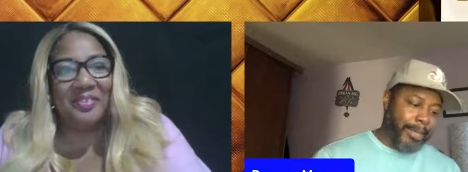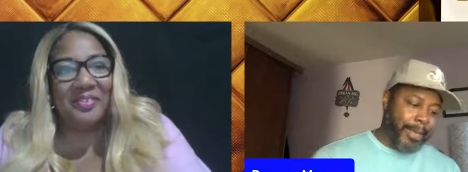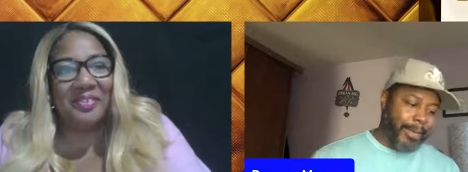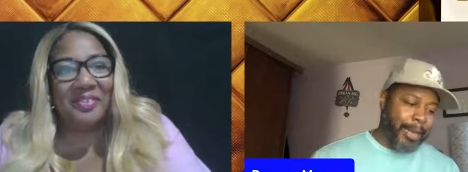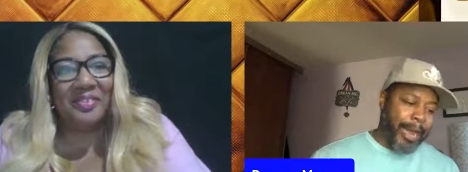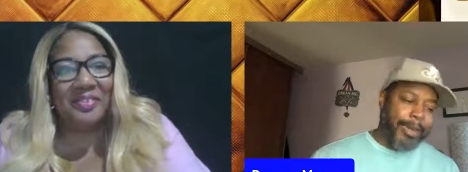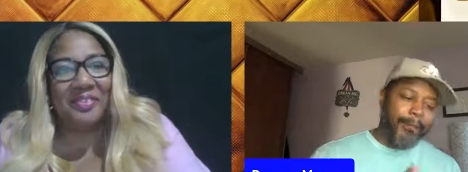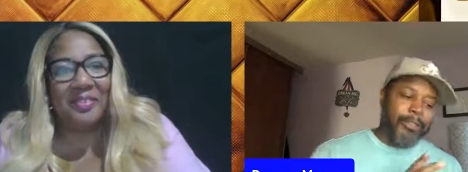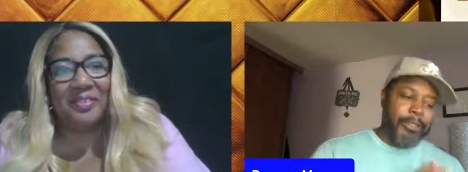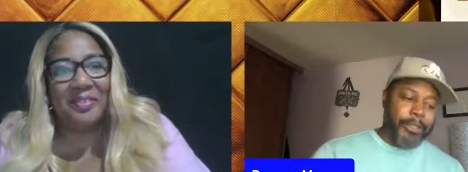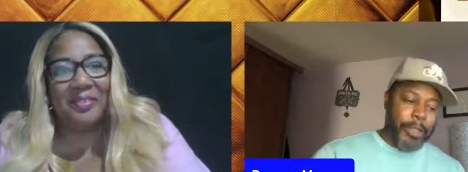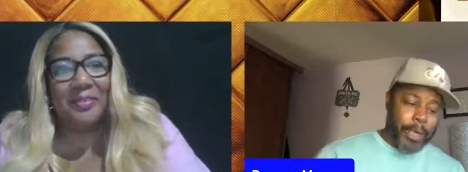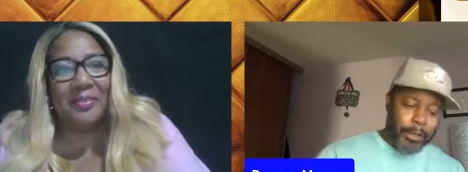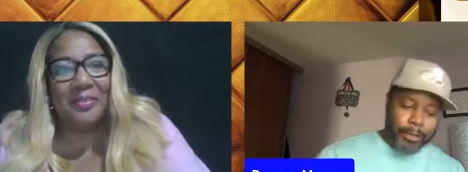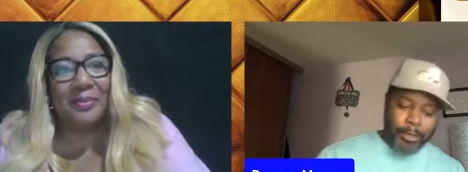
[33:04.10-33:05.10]
Speaker 1: It kind of
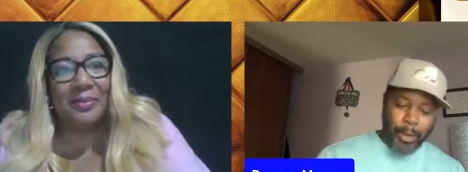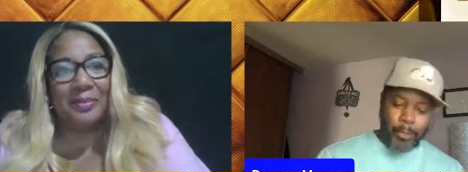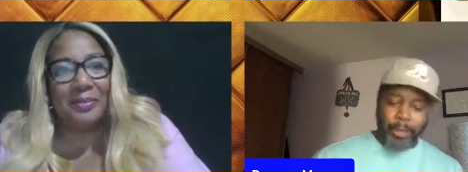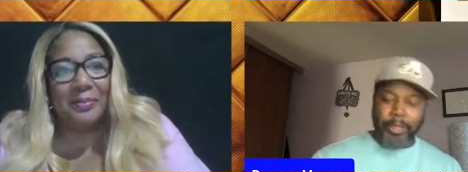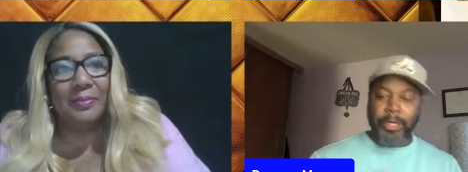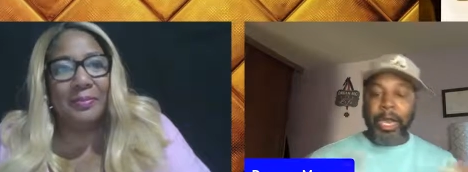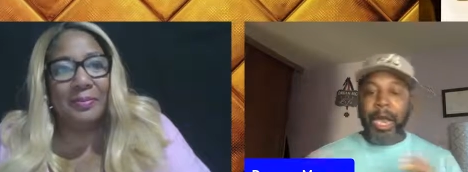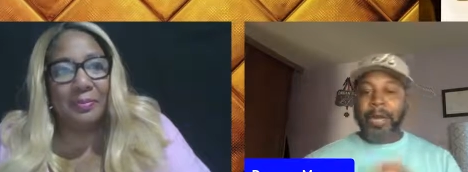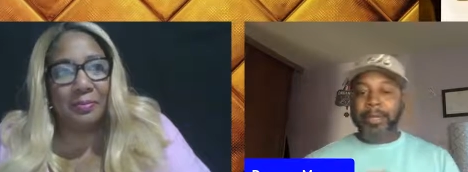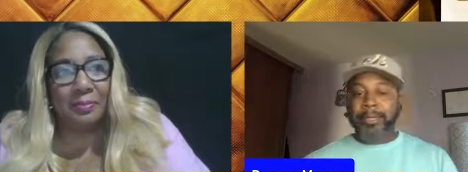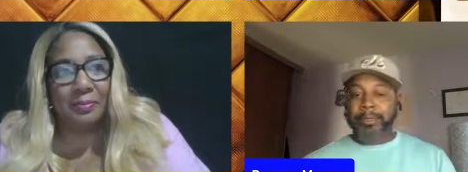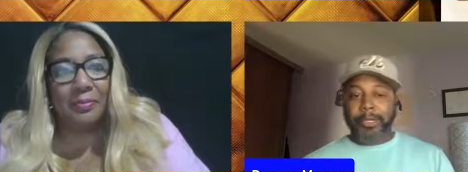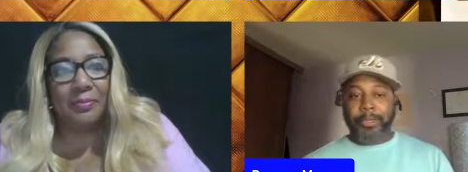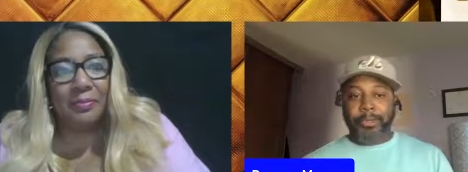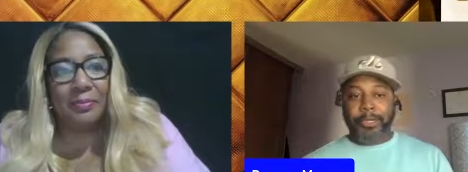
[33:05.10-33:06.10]
sucks that we're not
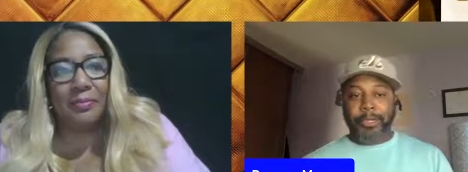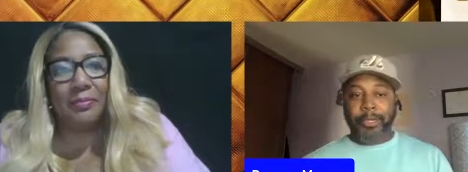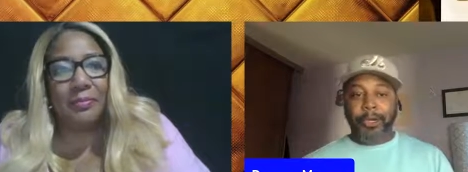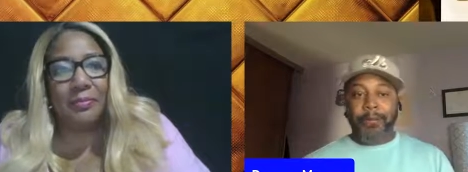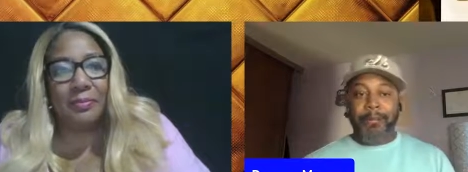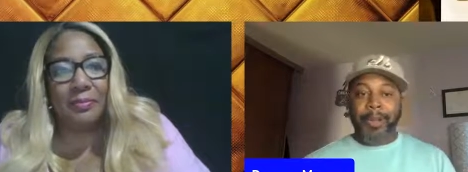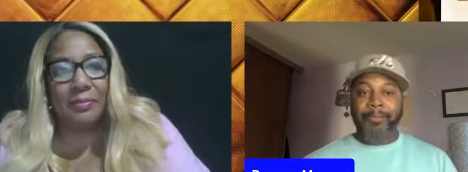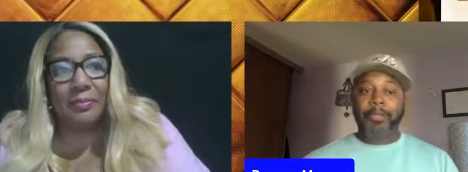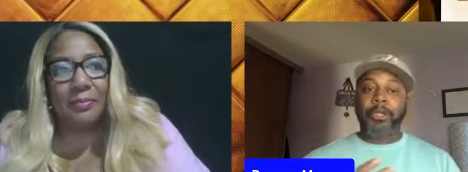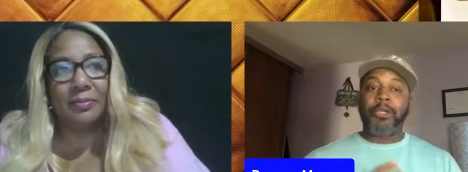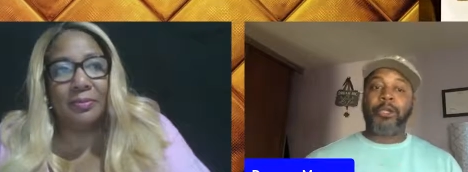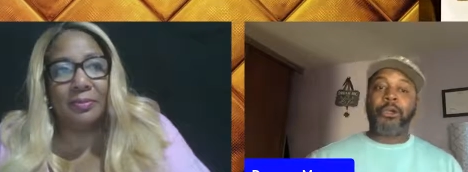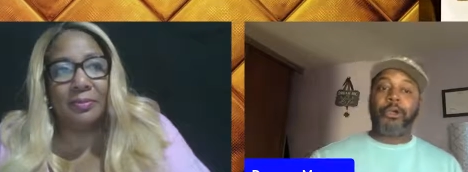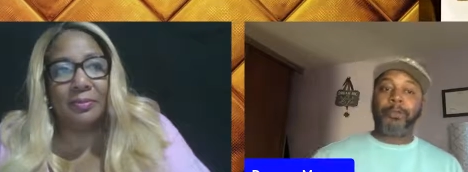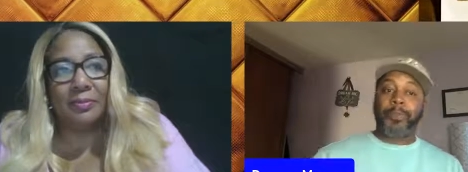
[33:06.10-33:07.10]
in the theater, but the
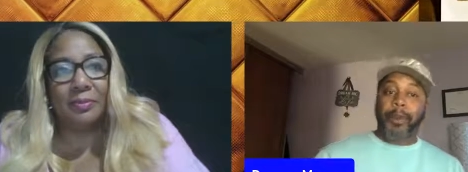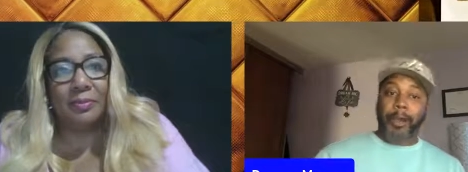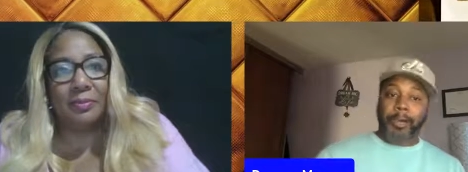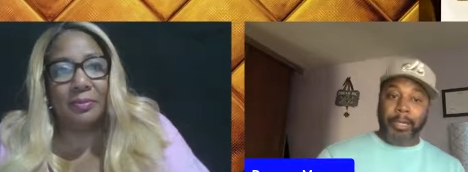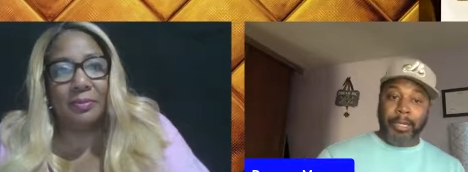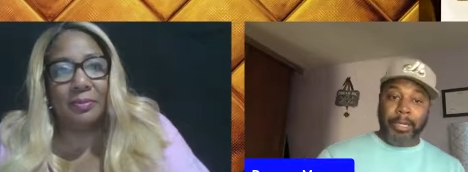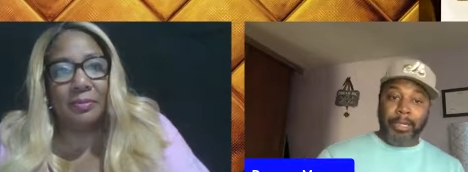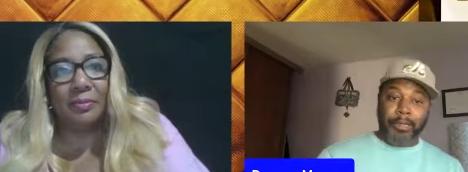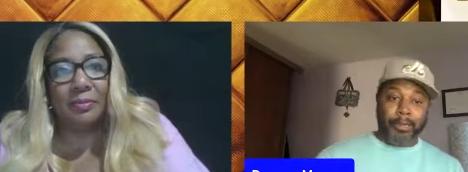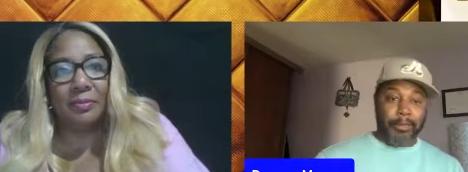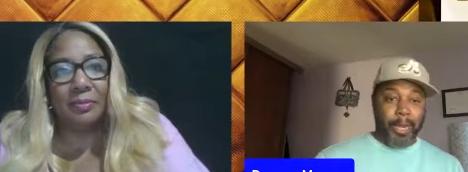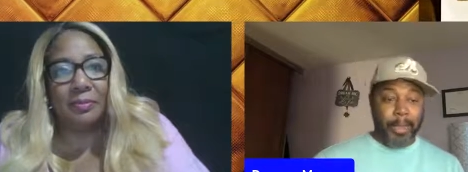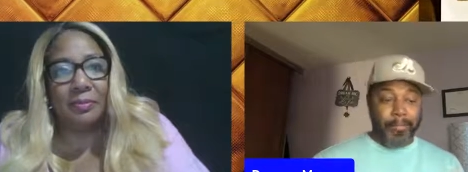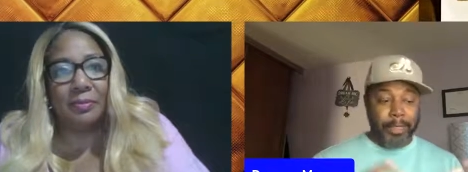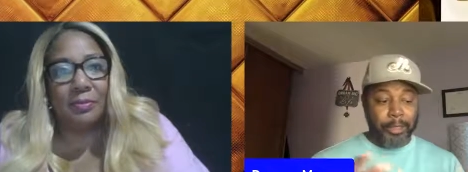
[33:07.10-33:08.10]
good part
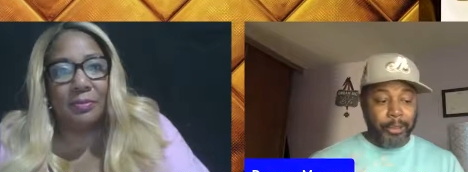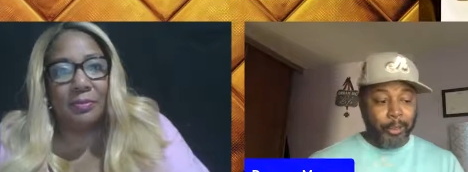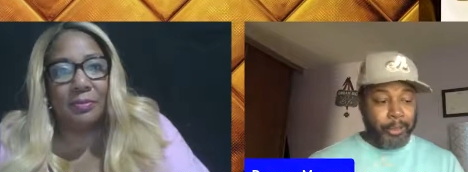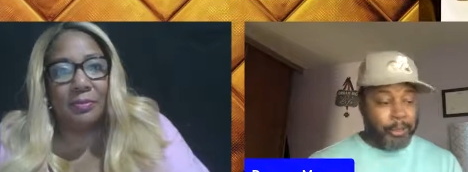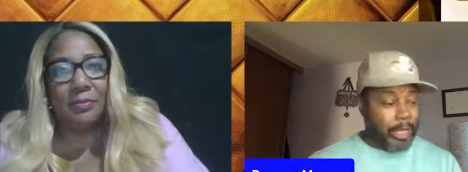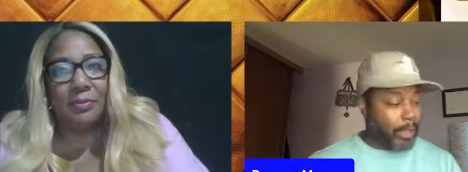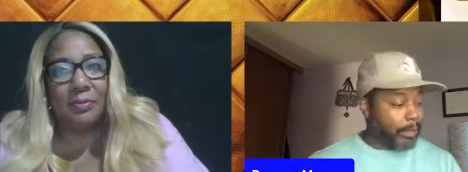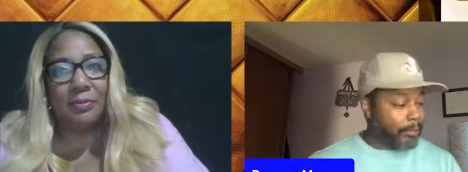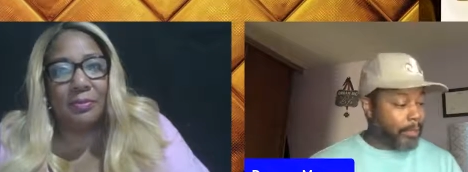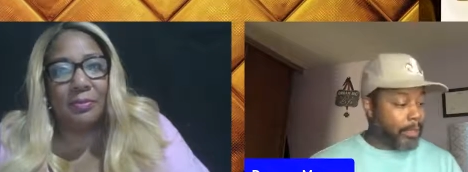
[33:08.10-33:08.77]
is, I mean, you were telling